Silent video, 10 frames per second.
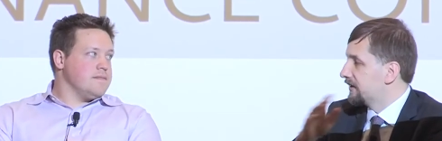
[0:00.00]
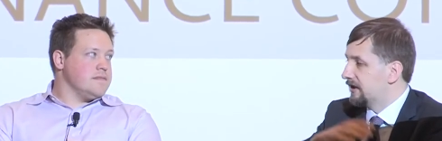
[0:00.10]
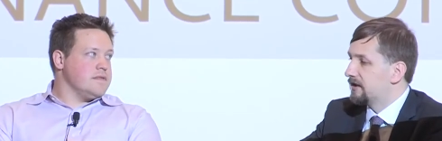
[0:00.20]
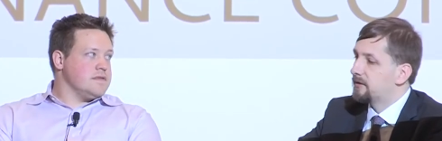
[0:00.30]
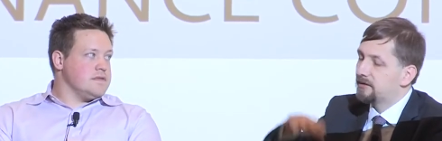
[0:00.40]

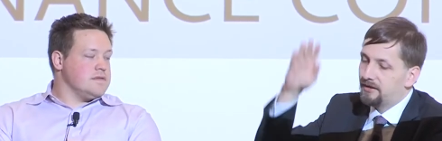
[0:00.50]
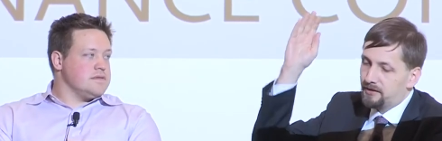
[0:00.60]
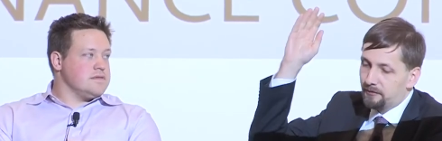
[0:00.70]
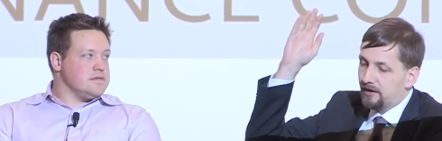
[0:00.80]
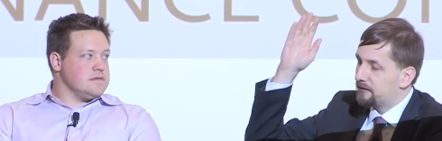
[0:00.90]
Speaker 1: since,
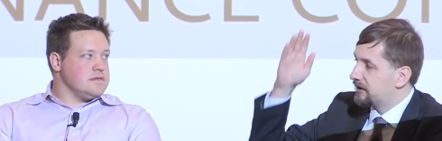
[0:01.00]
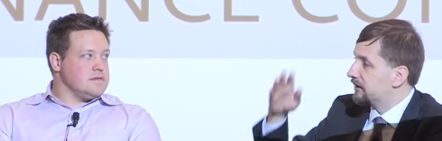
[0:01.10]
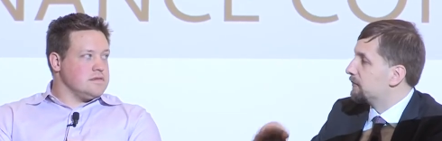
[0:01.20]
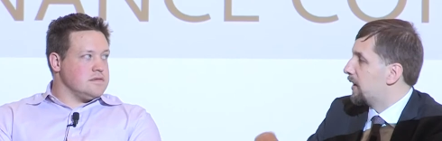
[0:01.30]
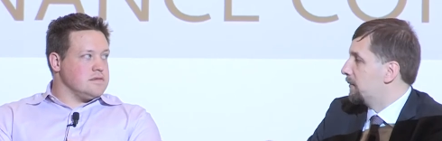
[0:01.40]
since we have
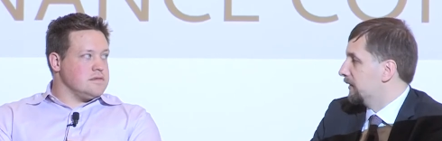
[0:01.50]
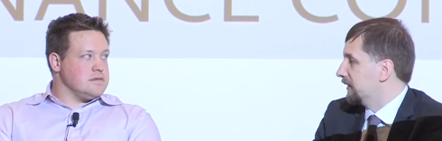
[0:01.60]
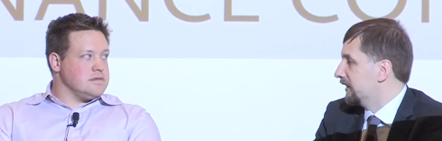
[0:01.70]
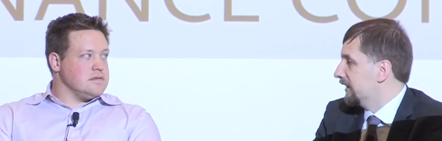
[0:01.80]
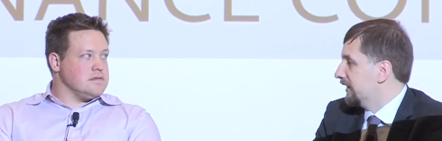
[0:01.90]
seen the
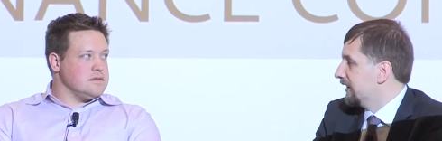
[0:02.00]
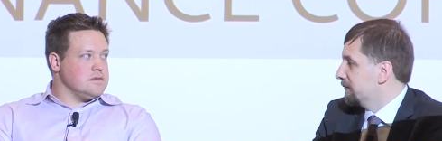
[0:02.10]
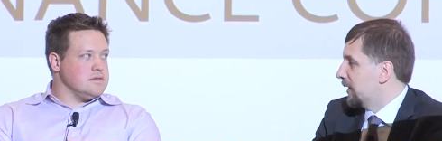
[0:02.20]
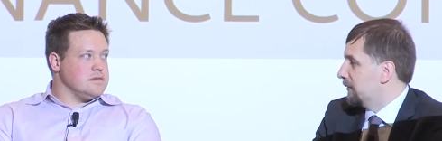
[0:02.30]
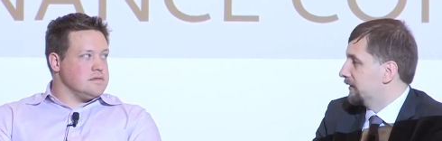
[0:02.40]
bubble,
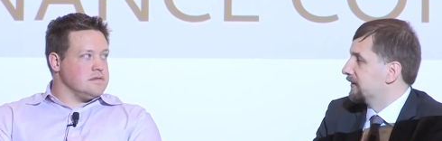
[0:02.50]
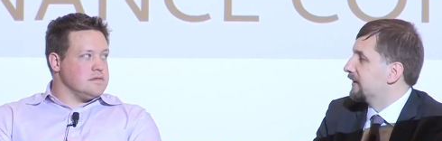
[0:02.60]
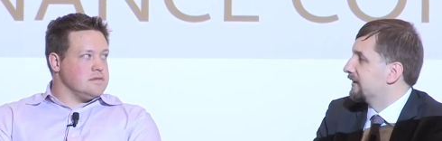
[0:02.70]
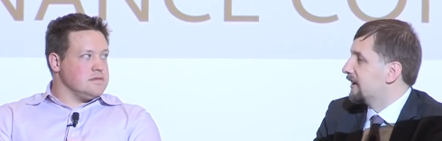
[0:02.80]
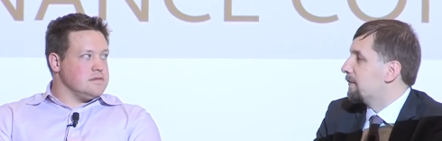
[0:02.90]
bubble
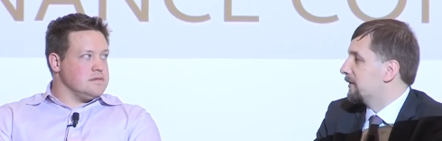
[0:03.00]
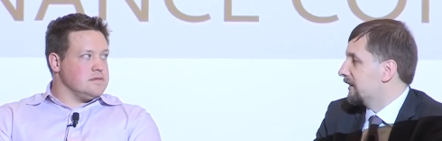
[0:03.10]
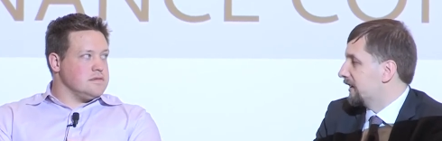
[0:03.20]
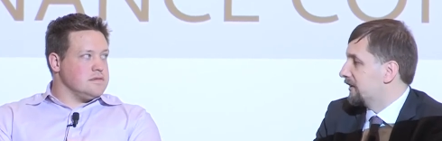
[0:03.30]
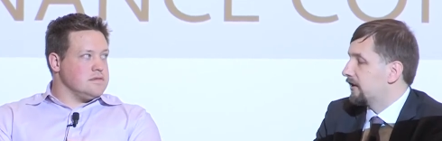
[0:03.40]
that
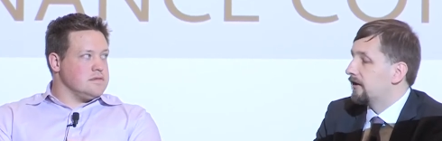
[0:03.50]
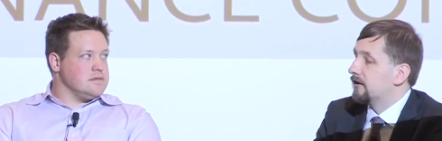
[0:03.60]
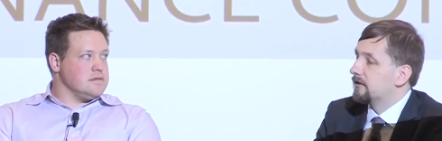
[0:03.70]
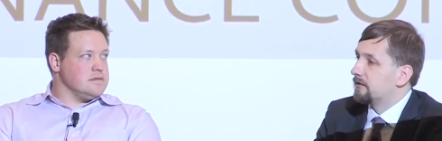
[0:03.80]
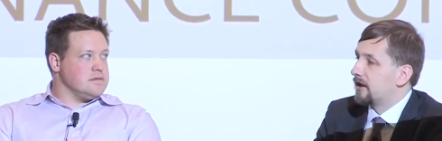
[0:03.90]
happened at the
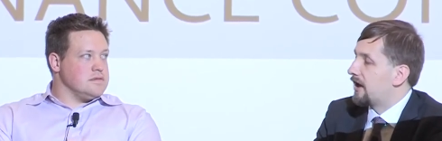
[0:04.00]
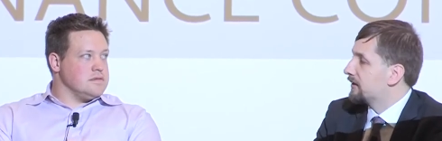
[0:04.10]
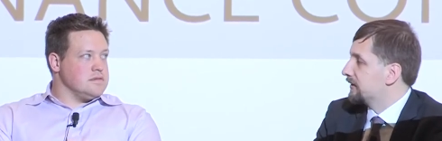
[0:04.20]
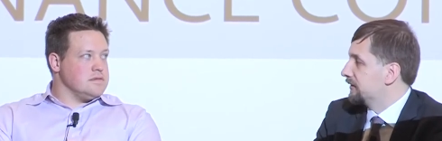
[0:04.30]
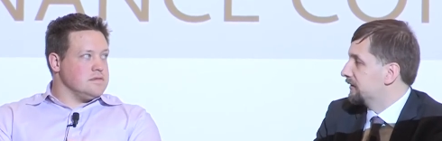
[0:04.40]
end of the
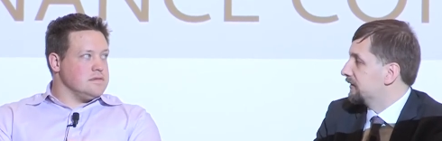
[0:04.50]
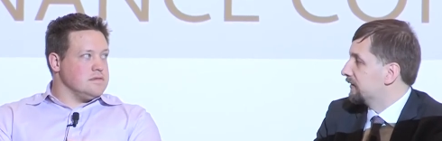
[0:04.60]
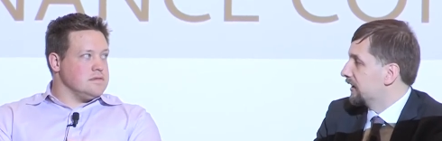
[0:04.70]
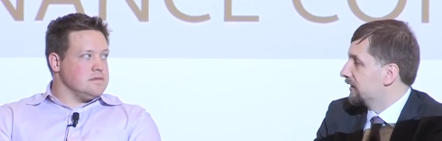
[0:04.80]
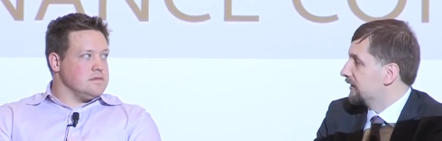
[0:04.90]
last year
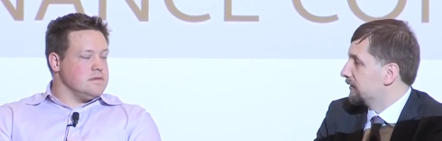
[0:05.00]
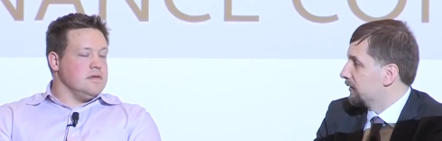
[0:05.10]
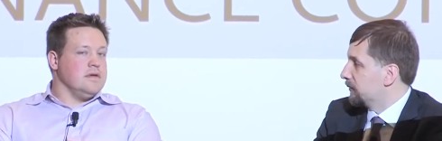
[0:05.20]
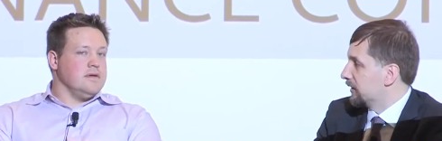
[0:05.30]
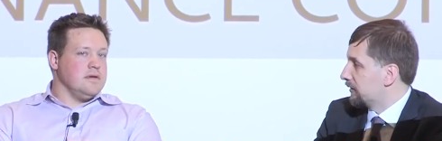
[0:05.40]
deflate in,
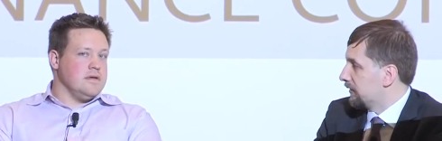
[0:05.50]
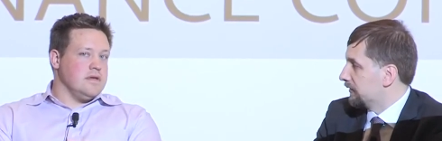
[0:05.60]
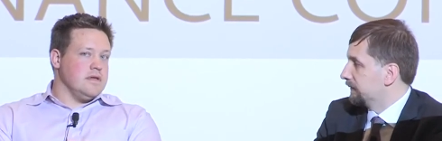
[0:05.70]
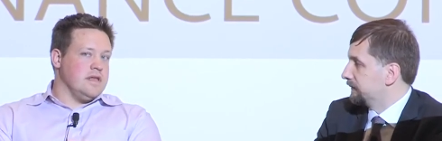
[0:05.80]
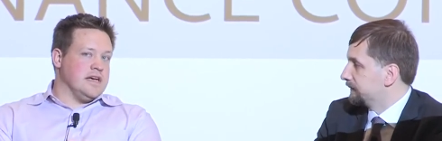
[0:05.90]
in Bitcoin.
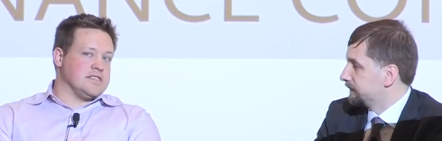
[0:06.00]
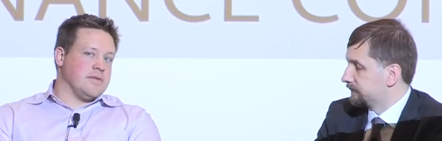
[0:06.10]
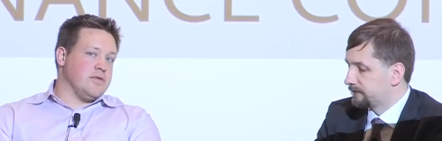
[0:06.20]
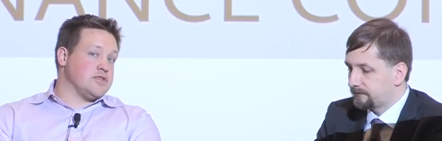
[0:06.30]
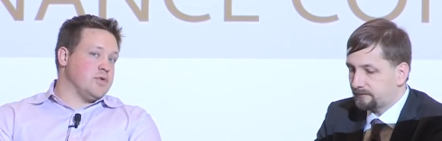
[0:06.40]
Speaker 2: Yeah,
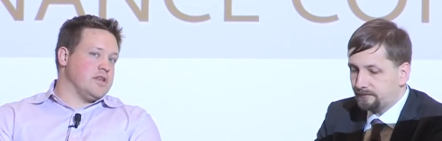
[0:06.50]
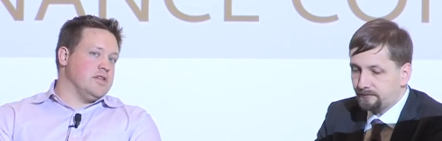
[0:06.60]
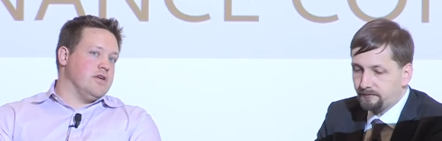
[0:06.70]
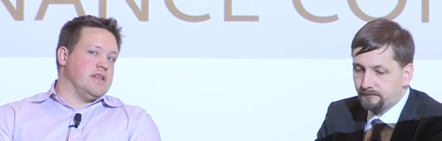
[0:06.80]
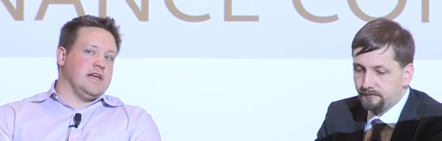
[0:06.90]
something that's worth
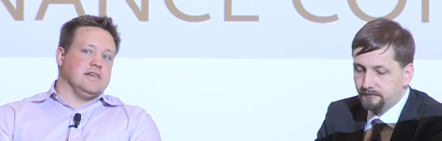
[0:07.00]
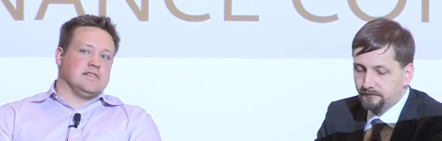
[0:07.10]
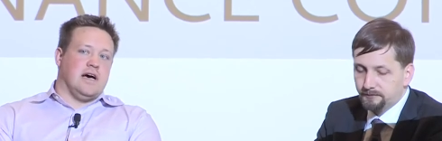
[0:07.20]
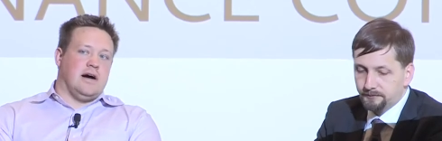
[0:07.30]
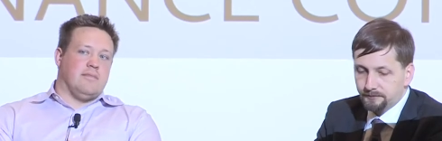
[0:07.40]
noting
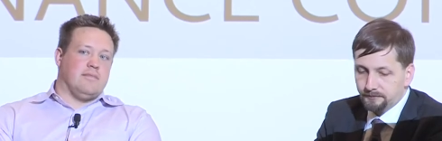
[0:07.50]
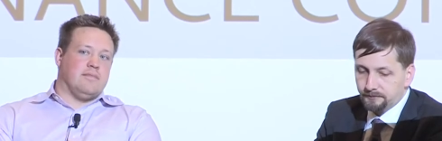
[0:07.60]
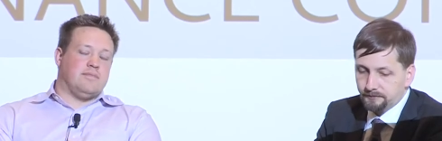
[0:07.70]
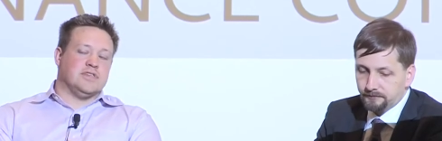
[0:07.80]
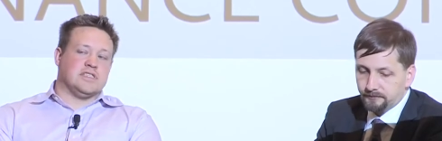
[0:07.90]
is um,
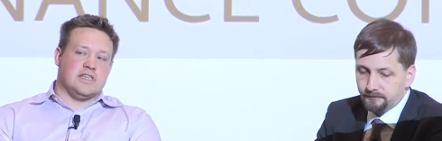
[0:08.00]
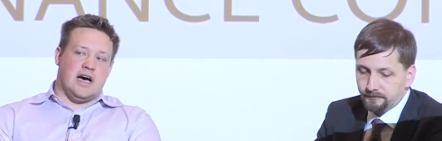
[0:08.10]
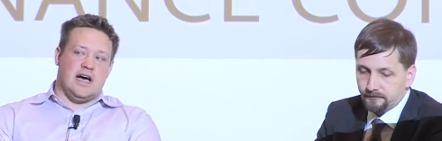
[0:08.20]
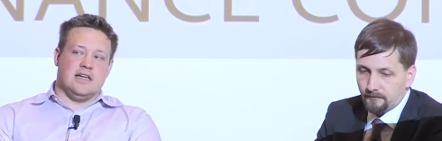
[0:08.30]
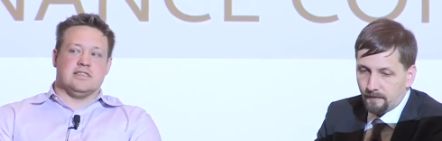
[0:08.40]

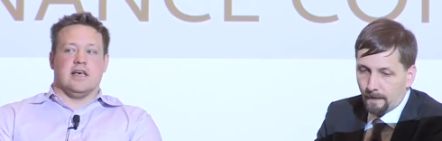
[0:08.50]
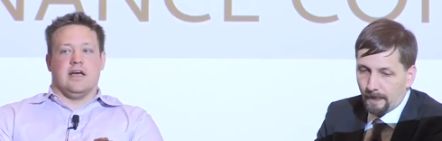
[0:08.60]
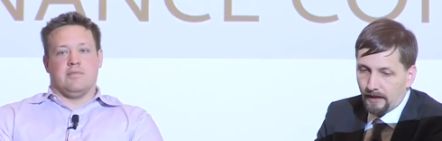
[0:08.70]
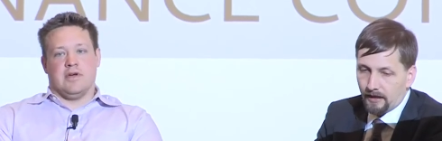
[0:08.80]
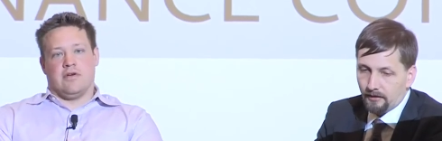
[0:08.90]
besides
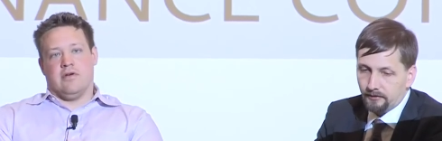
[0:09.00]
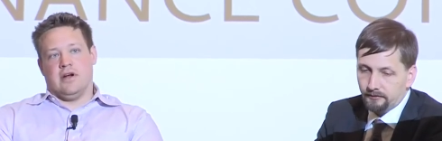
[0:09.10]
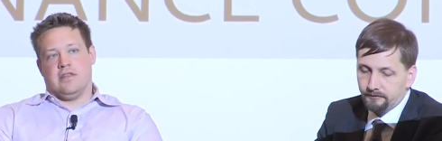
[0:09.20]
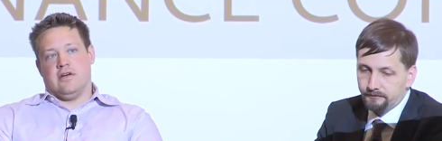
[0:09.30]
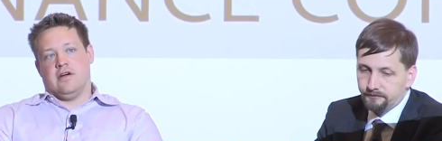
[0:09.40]
like
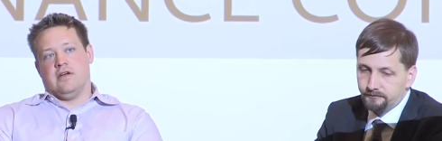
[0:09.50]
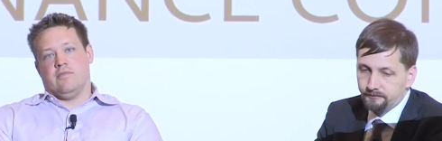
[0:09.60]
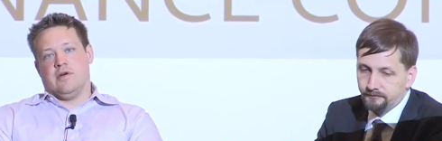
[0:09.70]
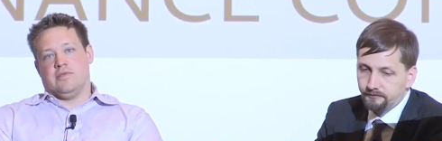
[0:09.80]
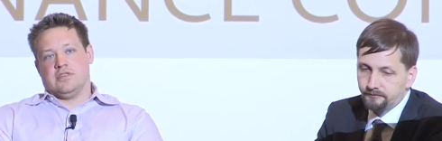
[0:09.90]
Bitcoin,
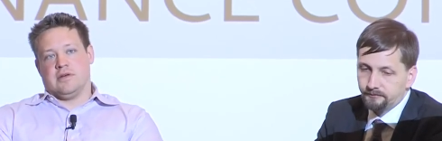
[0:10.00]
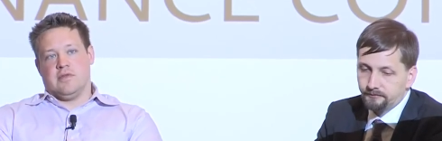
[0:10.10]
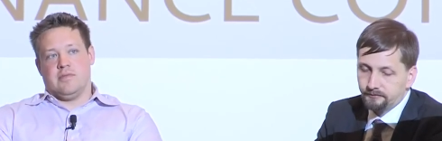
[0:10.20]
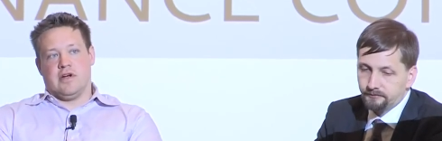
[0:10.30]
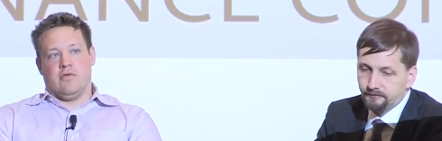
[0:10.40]
Ethereum, Ripple, some of
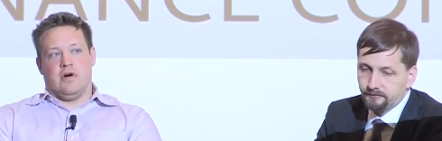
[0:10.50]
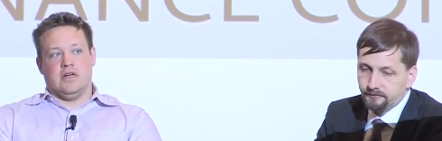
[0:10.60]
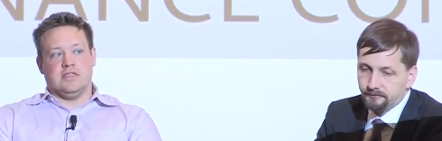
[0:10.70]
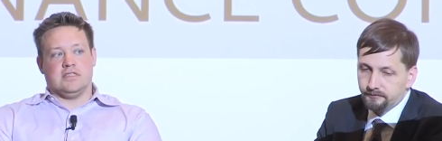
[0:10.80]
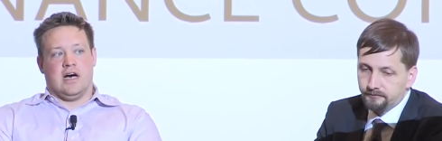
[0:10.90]
the bigger
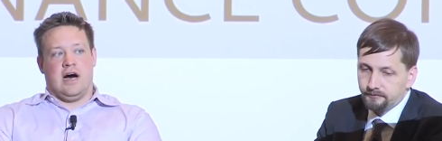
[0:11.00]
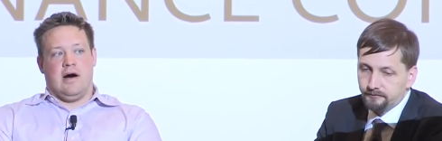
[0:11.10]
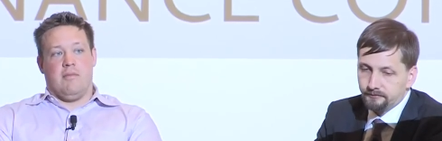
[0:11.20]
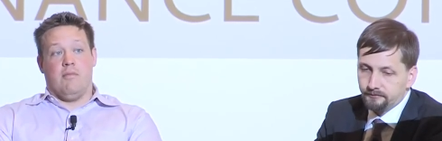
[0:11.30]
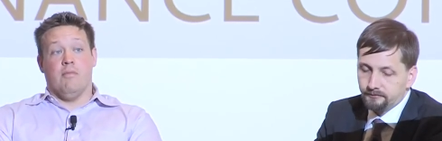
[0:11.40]
ones, um,